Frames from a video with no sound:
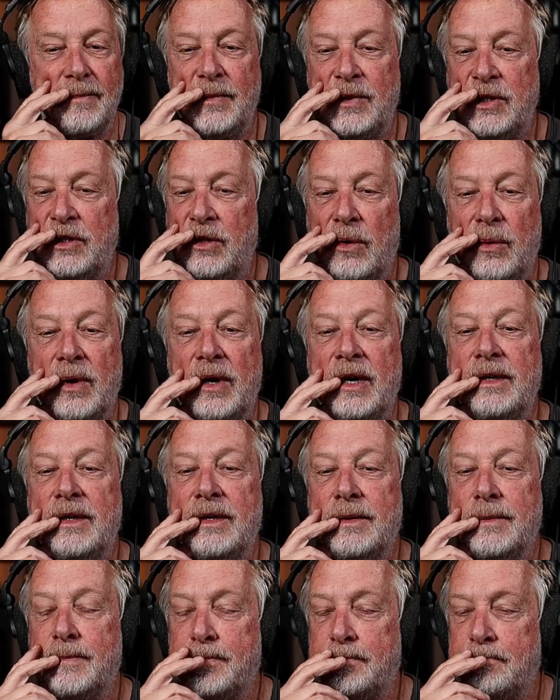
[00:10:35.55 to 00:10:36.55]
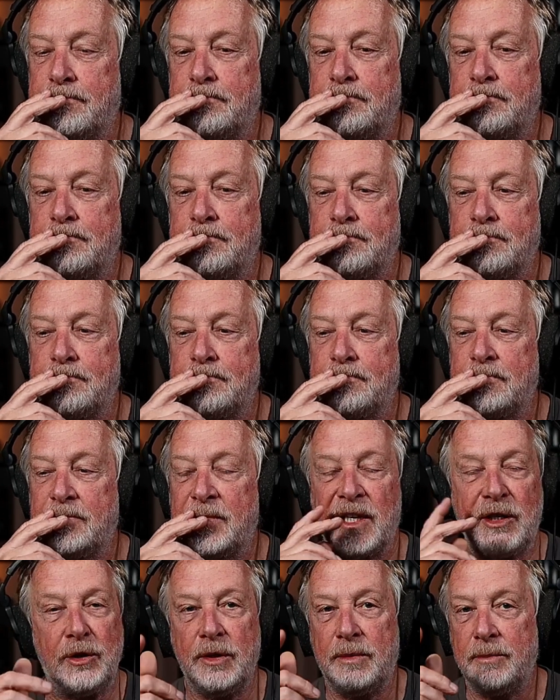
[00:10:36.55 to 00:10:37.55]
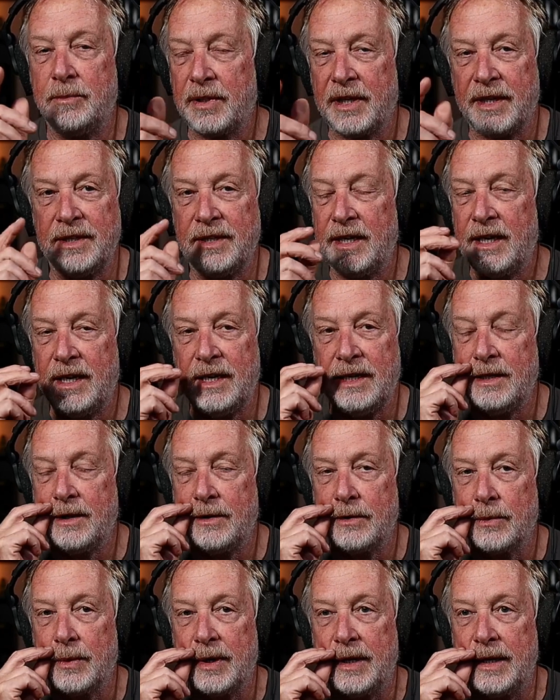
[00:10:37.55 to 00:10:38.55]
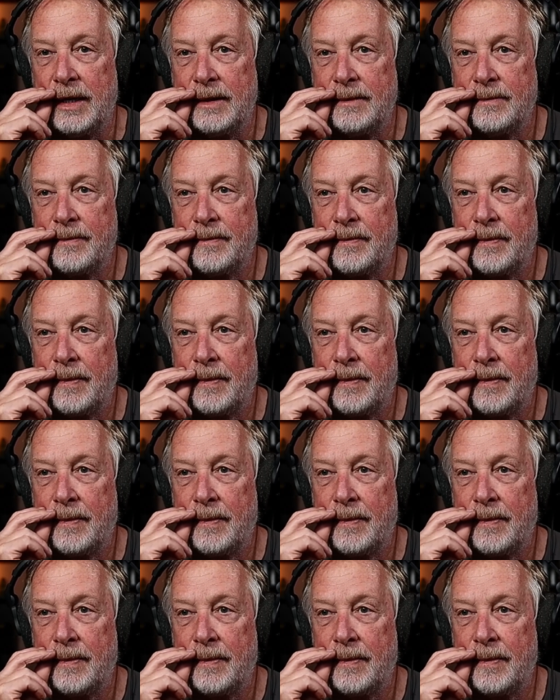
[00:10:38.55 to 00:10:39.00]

You know what? They couldn't blend it any other way.